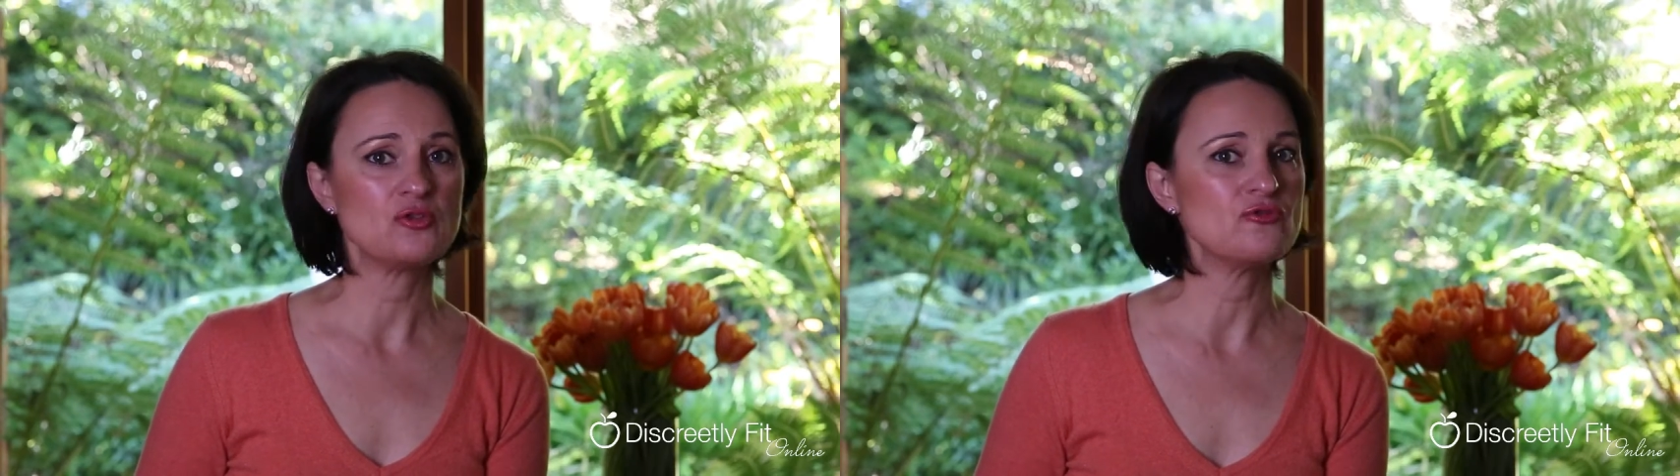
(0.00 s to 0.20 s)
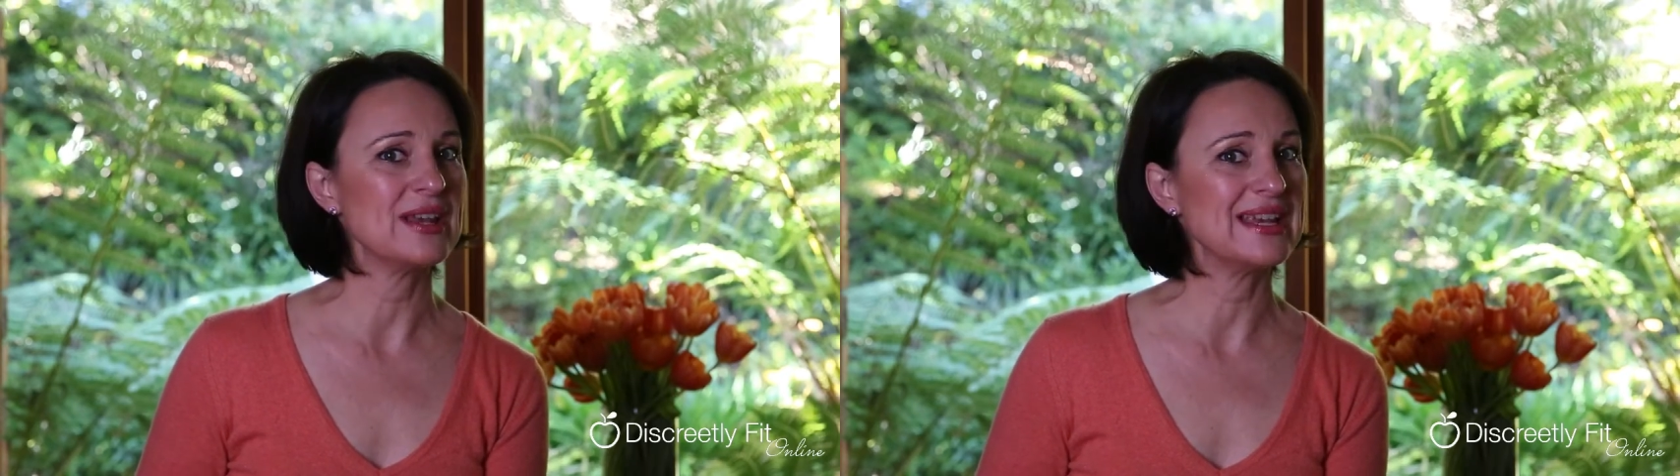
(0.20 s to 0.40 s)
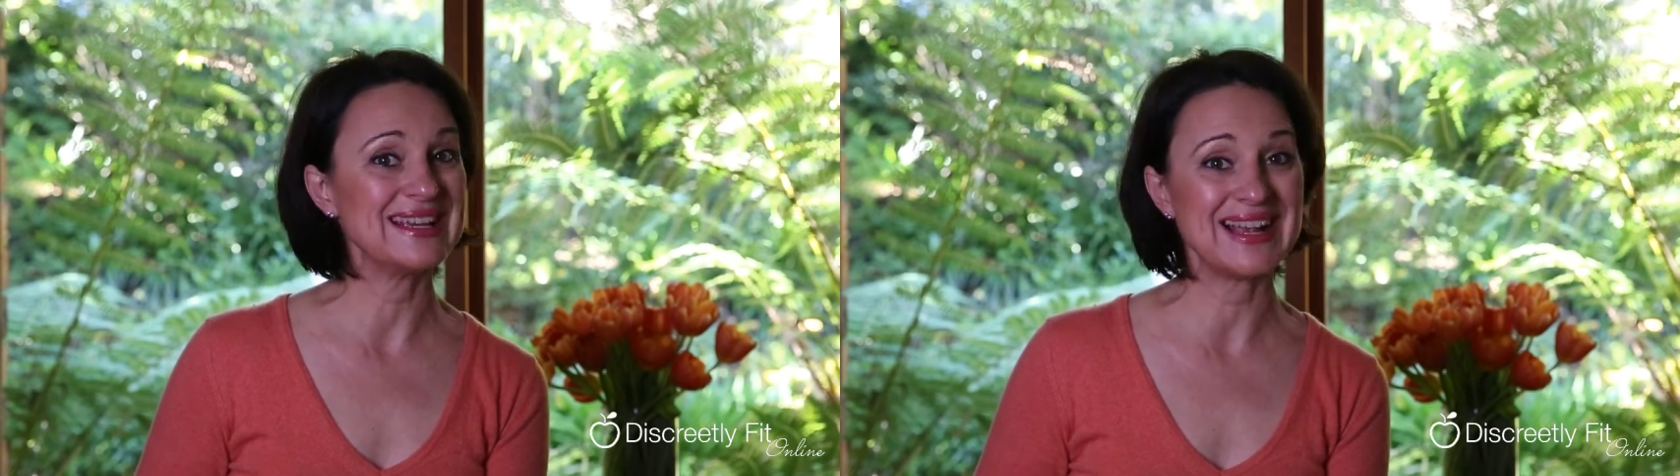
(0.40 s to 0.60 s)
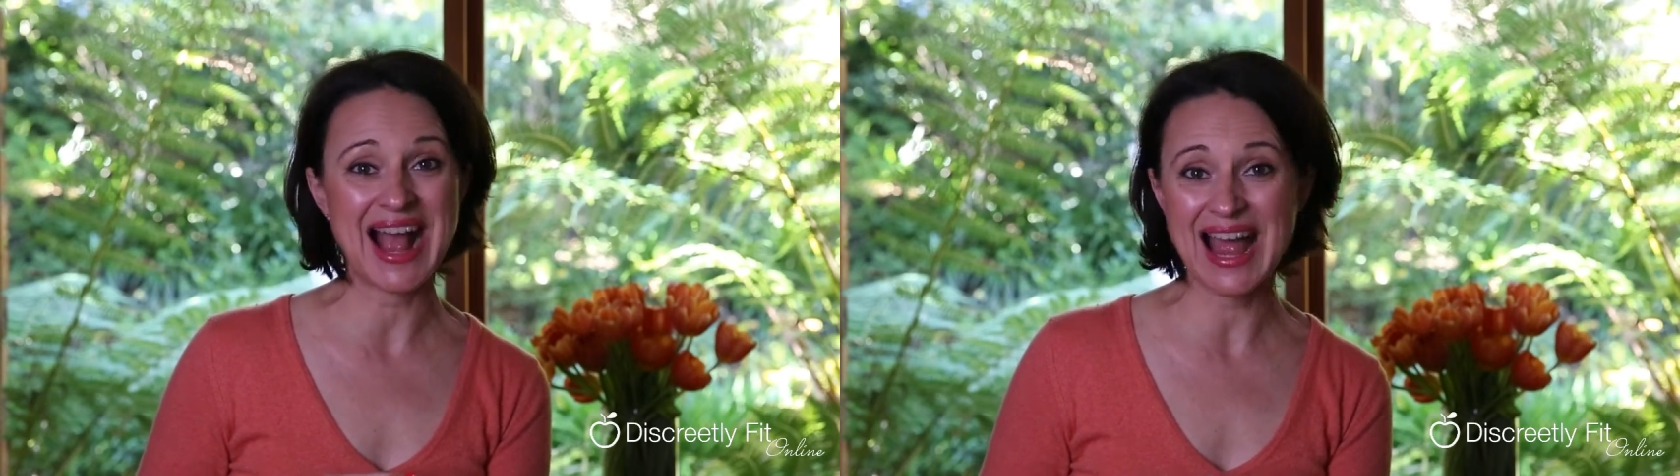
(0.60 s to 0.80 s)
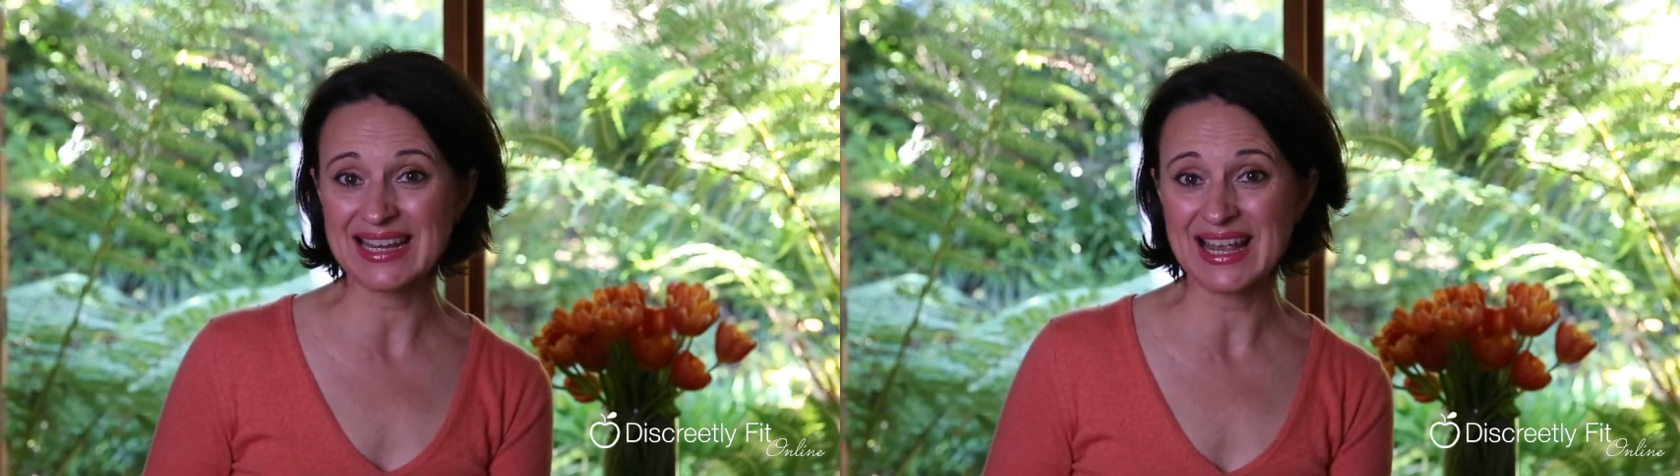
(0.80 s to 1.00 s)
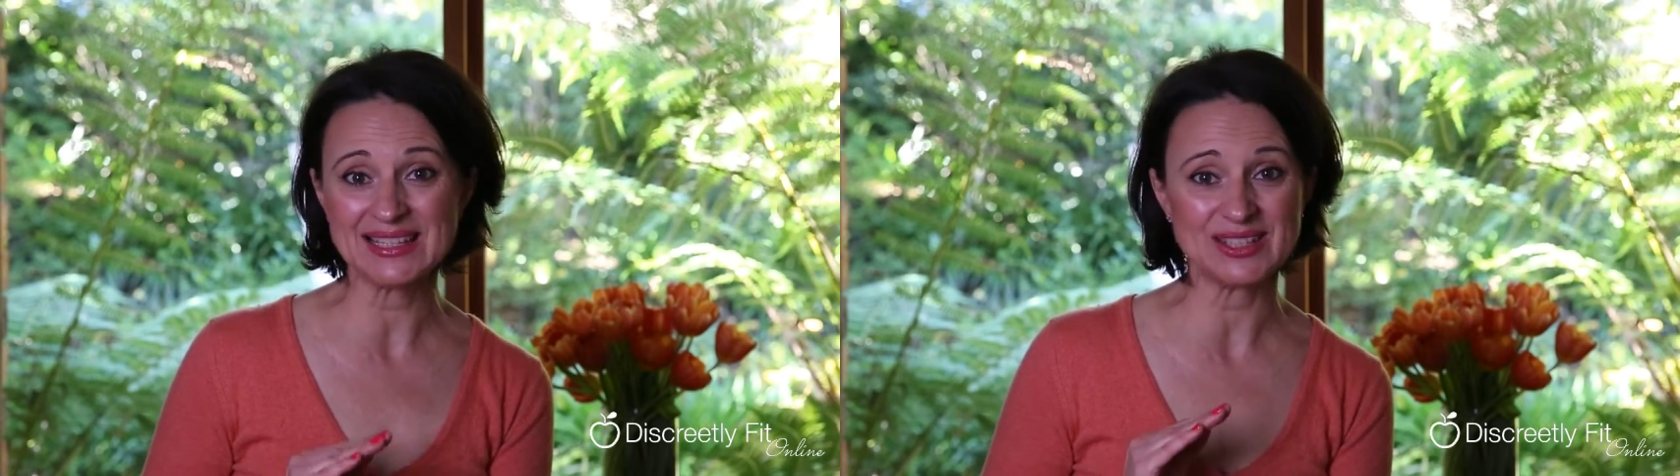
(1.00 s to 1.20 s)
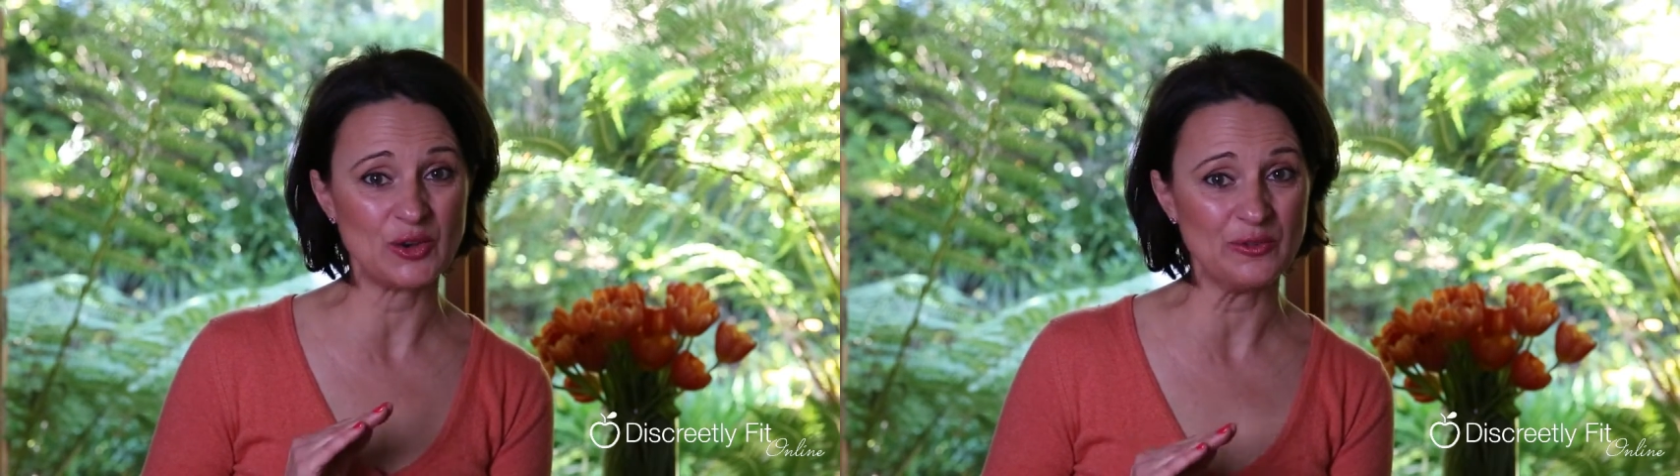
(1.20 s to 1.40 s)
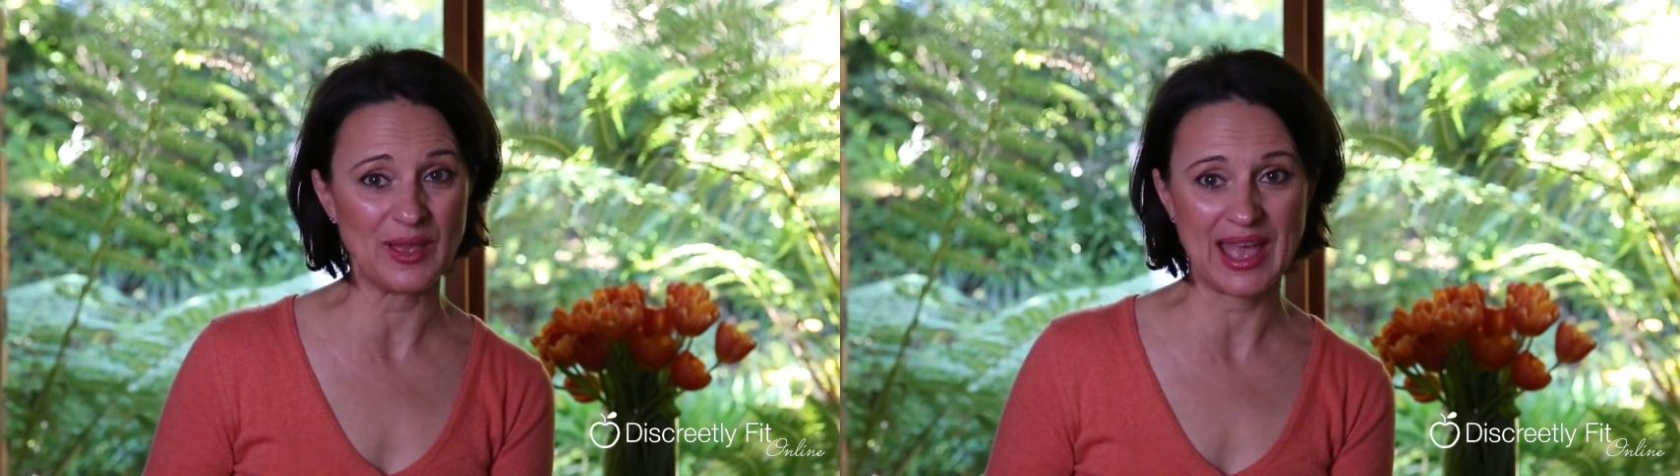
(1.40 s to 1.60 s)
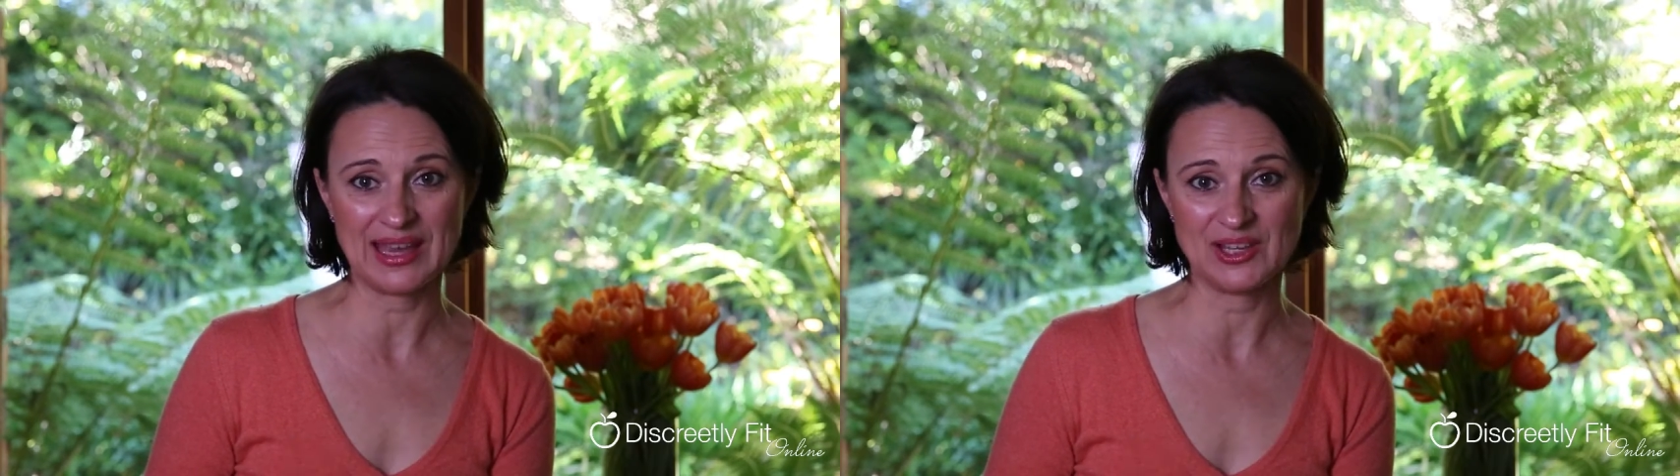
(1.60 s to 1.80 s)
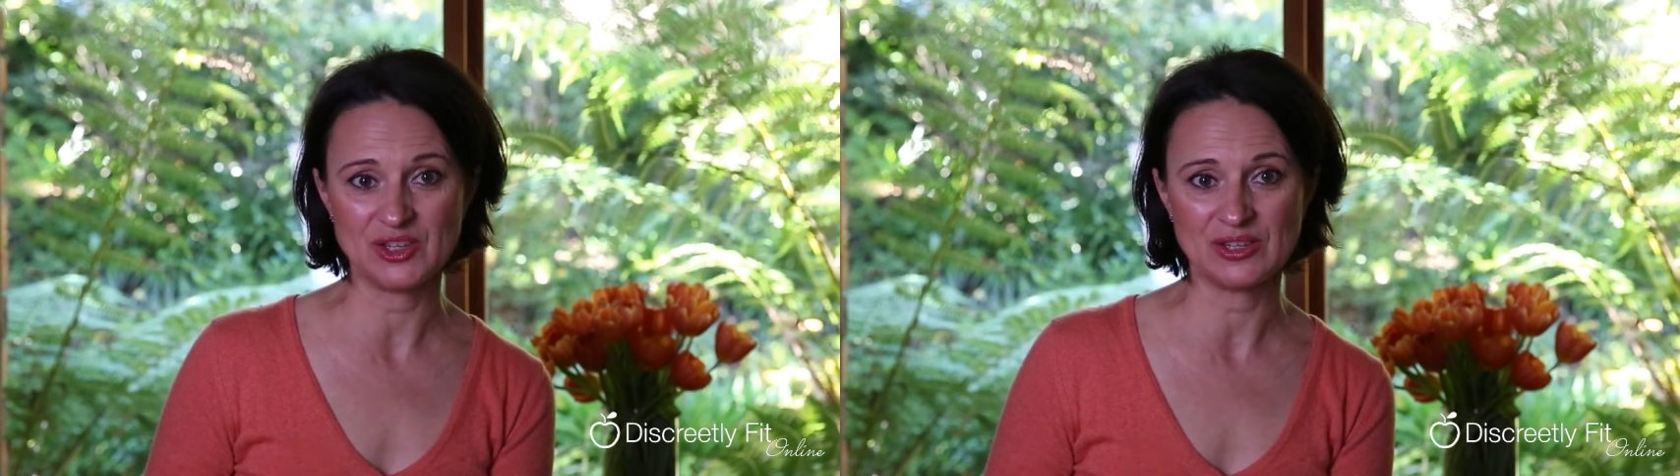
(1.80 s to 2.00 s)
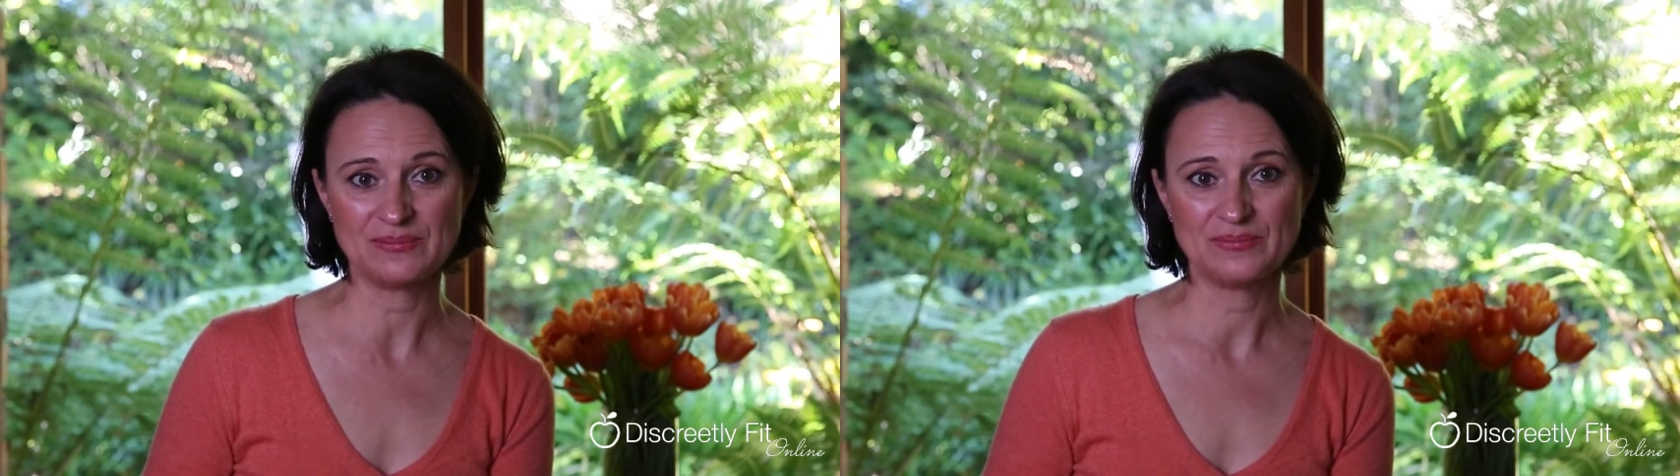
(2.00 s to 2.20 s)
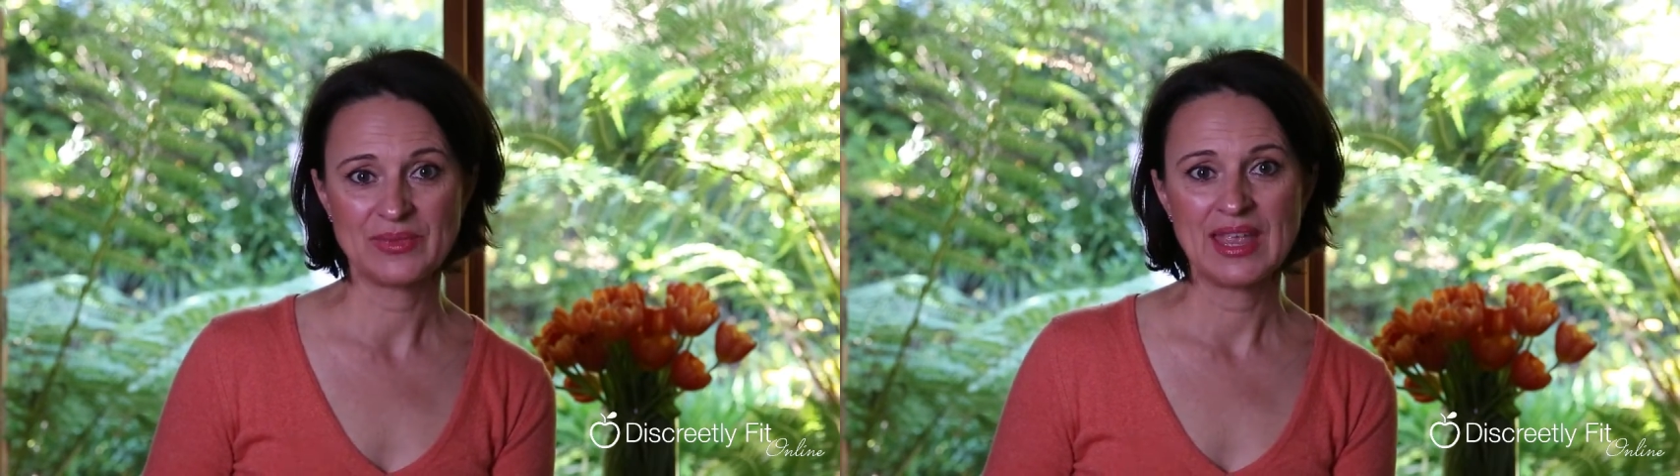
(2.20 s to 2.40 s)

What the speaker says: regardless of age.